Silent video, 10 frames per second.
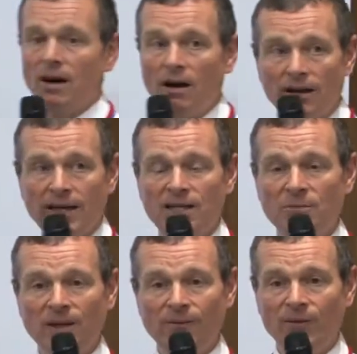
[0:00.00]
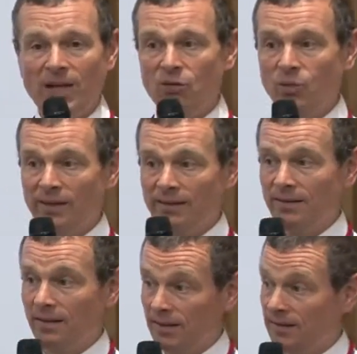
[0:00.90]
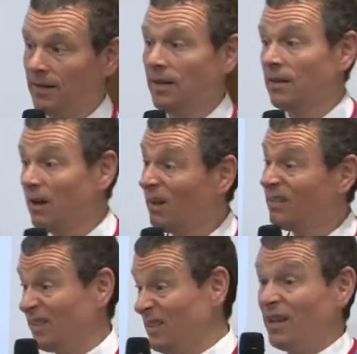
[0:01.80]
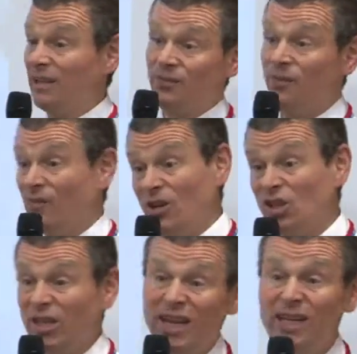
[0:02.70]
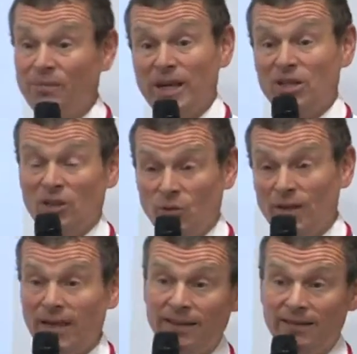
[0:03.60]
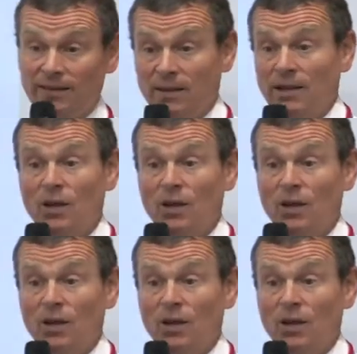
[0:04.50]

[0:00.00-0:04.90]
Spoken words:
are going to be in phase one studies that are designed for virtually any patient with cancer,